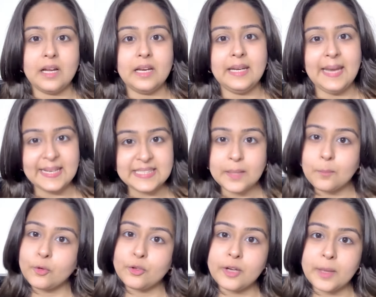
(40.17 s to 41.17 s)
Next, I'm going
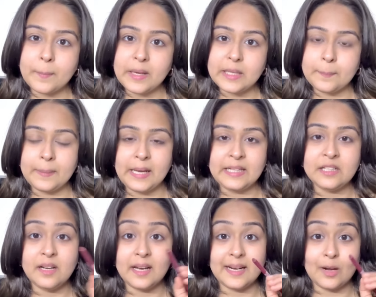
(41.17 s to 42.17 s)
to take my lip liner
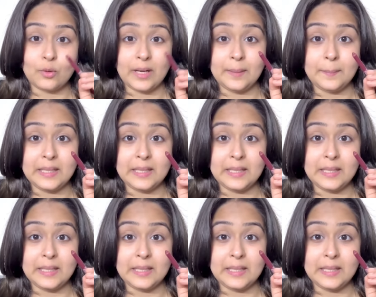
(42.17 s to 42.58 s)
and outline my